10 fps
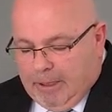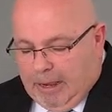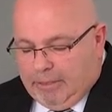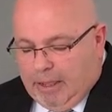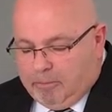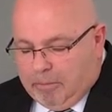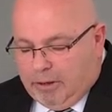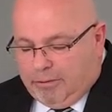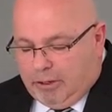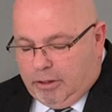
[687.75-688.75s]
And they
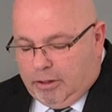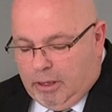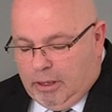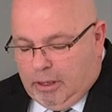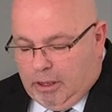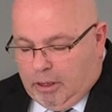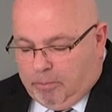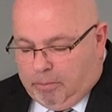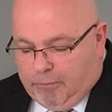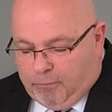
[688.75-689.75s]
ministered
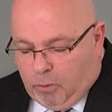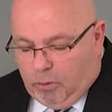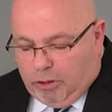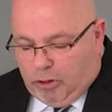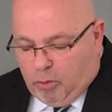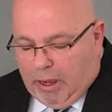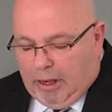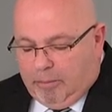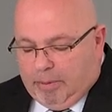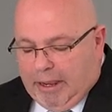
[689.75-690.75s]
before the
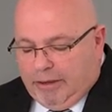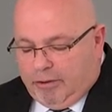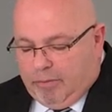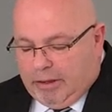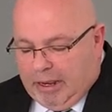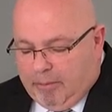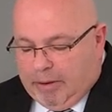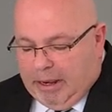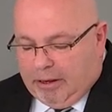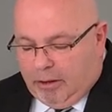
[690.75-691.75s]
dwelling place of the
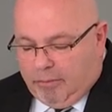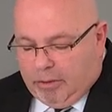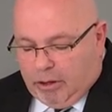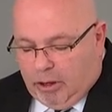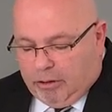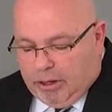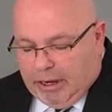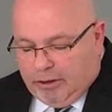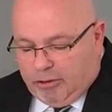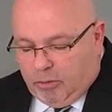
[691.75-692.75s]
tabernacle of the
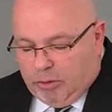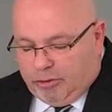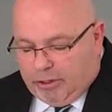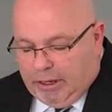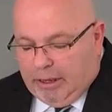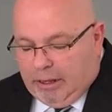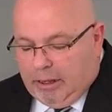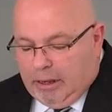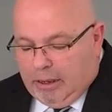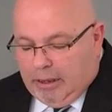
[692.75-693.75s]
congregation with singing